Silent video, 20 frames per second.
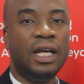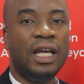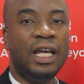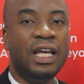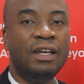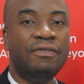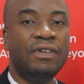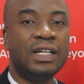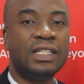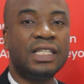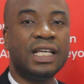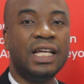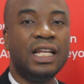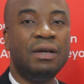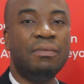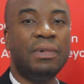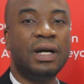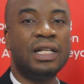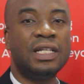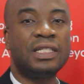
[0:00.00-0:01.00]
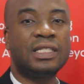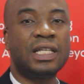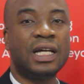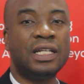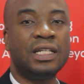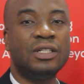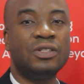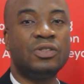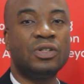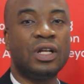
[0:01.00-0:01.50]
If there's any money
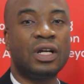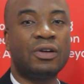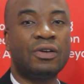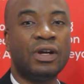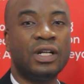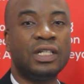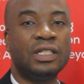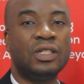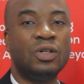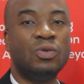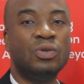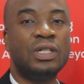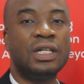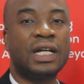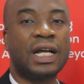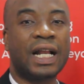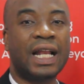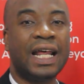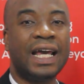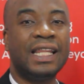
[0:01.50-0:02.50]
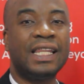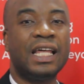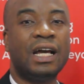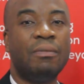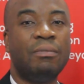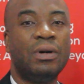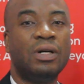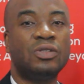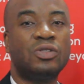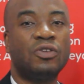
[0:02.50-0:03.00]
standing to the credit, they will declare the
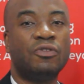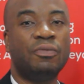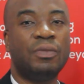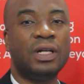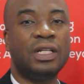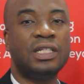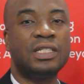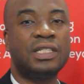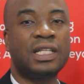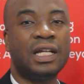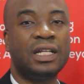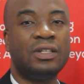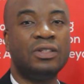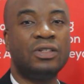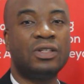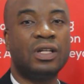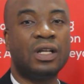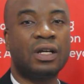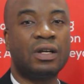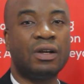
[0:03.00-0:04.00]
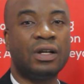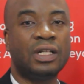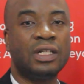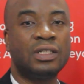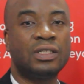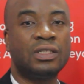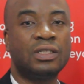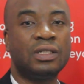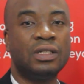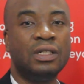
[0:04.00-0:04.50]
amount of money standing to the
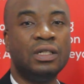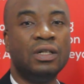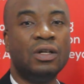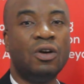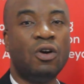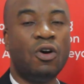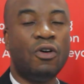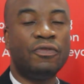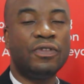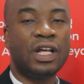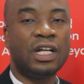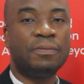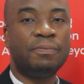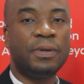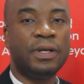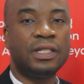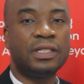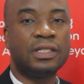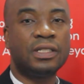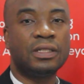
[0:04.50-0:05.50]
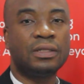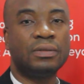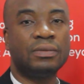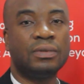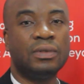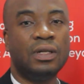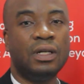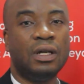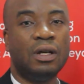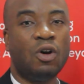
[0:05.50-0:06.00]
credit of that person,
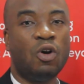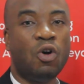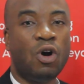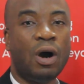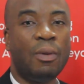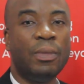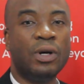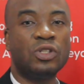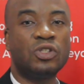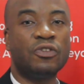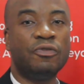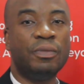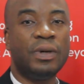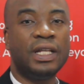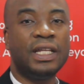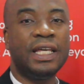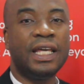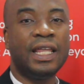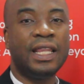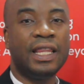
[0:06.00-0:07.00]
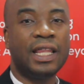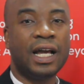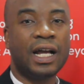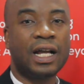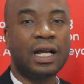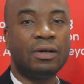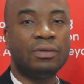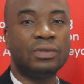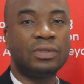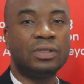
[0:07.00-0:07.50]
or amount of money in the
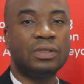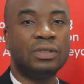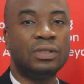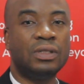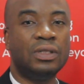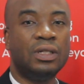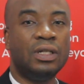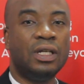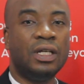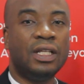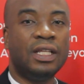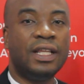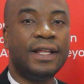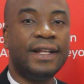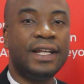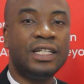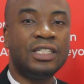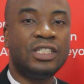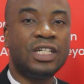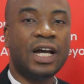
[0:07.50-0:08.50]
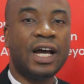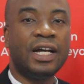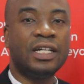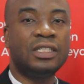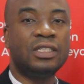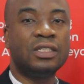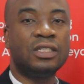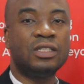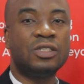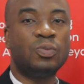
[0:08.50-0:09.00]
account. Then the
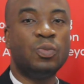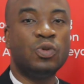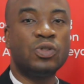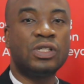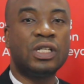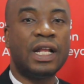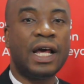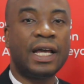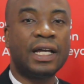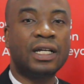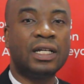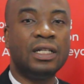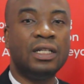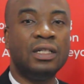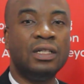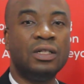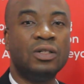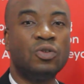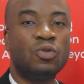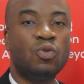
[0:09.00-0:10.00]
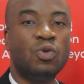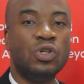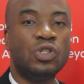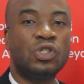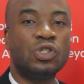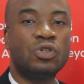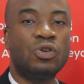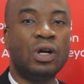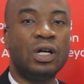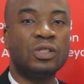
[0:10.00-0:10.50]
judge is most likely going
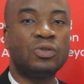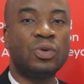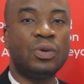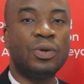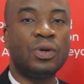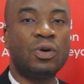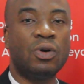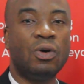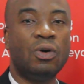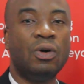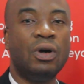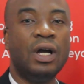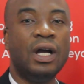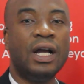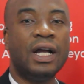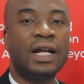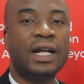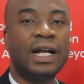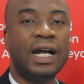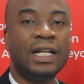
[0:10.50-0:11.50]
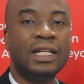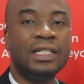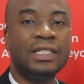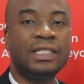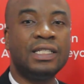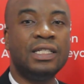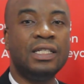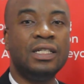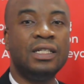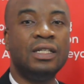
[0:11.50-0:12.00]
to grant what we call
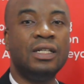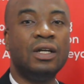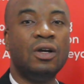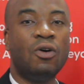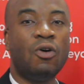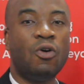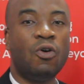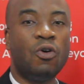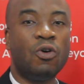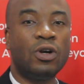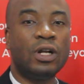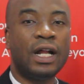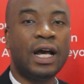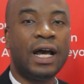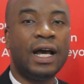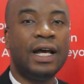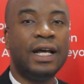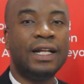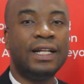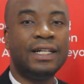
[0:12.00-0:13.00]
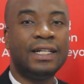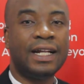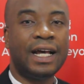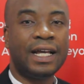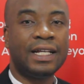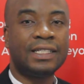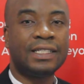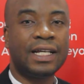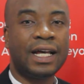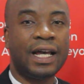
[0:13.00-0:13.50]
garnishee order
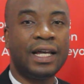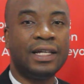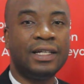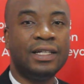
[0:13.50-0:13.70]
nisi.